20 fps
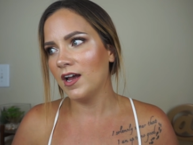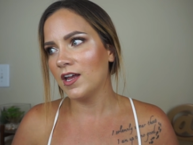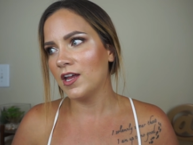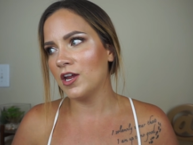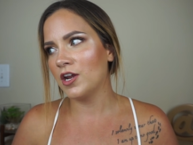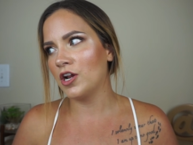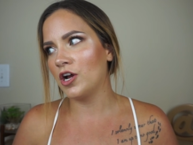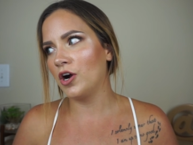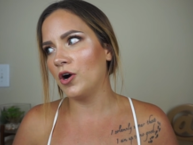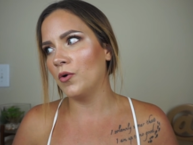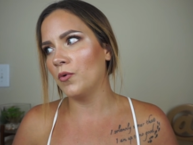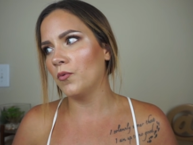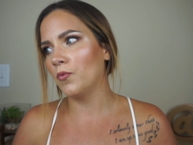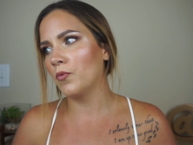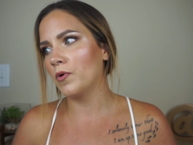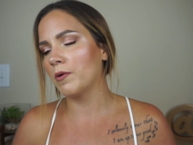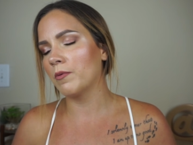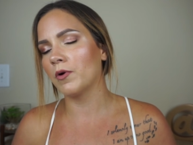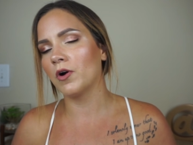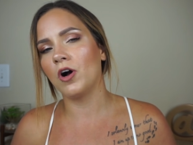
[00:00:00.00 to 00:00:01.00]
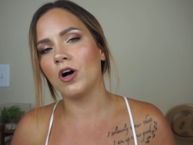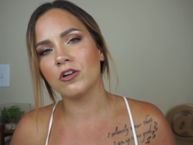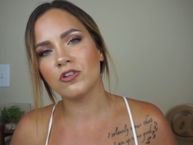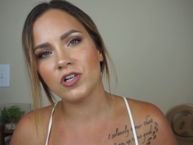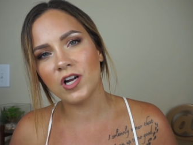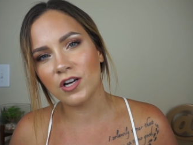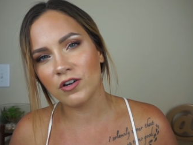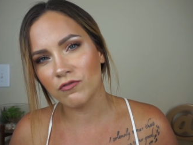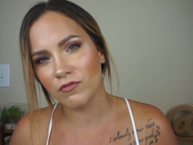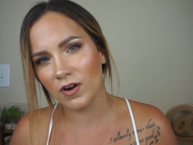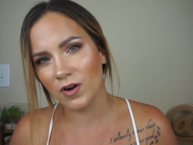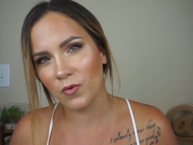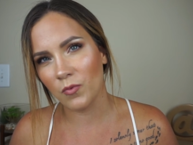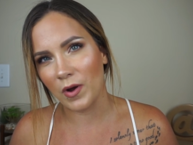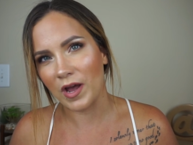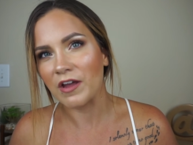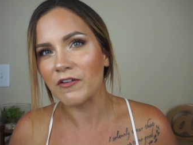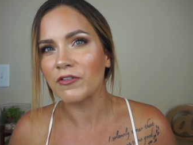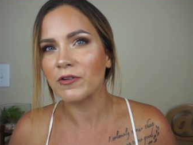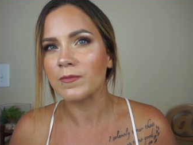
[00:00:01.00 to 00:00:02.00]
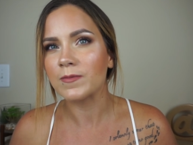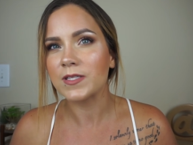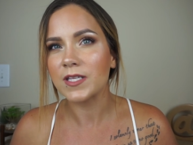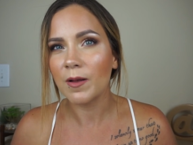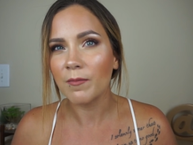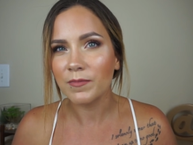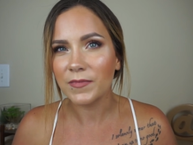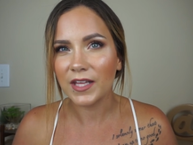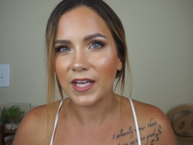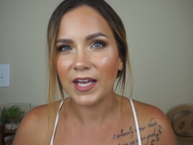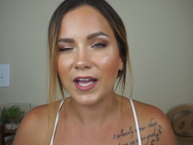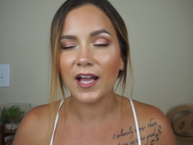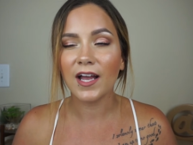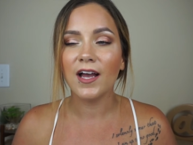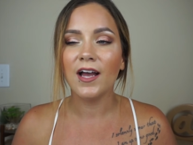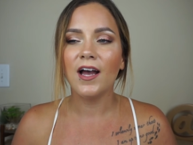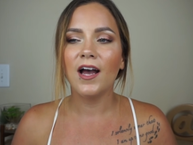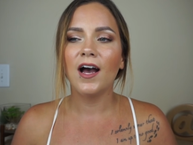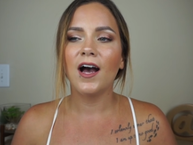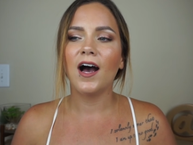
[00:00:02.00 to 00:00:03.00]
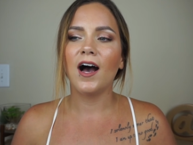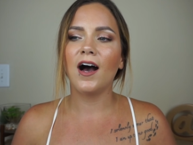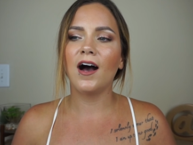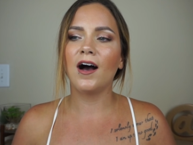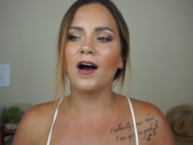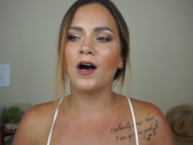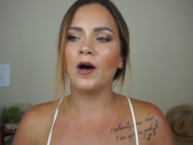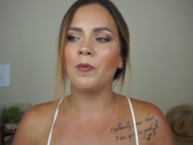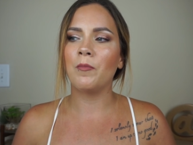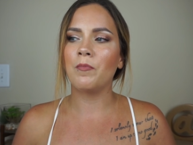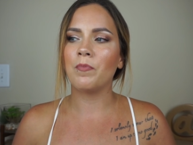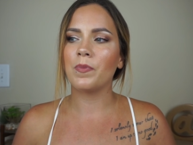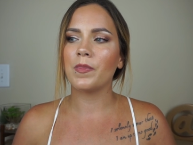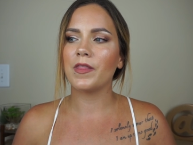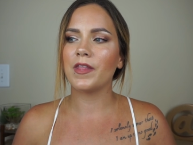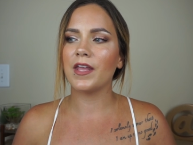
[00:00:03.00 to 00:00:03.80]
you know, we were all trying to run away from something, um,